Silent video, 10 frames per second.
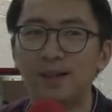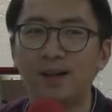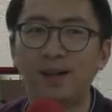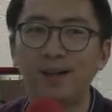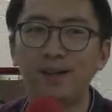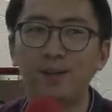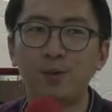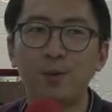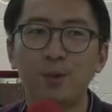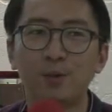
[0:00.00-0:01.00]
I do
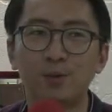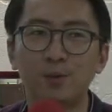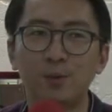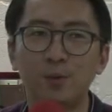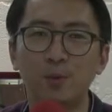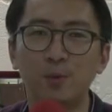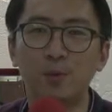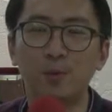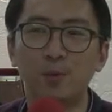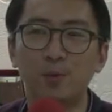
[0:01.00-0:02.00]
not want to
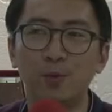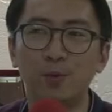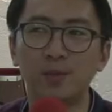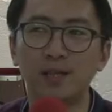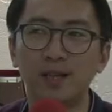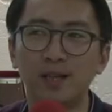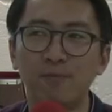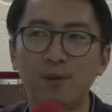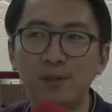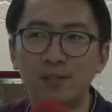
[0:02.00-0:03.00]
say
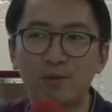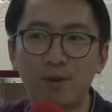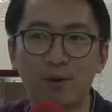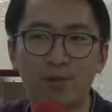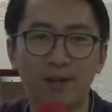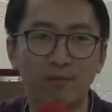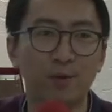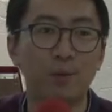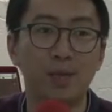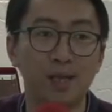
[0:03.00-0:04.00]
follow this view or that view
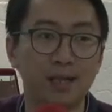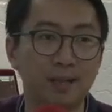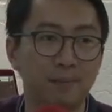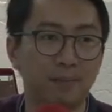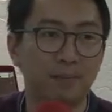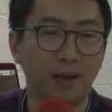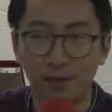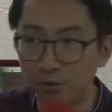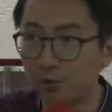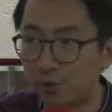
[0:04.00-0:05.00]
immediately. I'll let
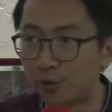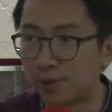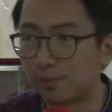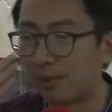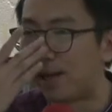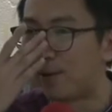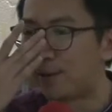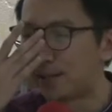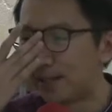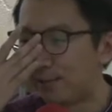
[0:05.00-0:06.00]
you choose, but I will
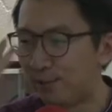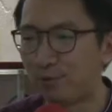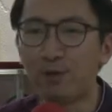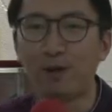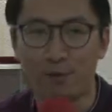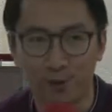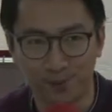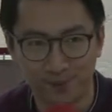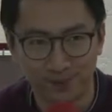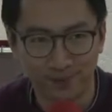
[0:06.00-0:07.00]
say which view I follow.
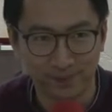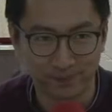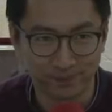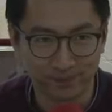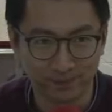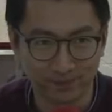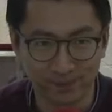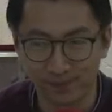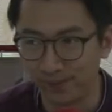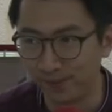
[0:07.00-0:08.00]

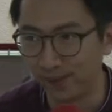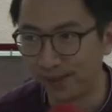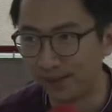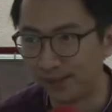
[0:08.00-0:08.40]
Okay?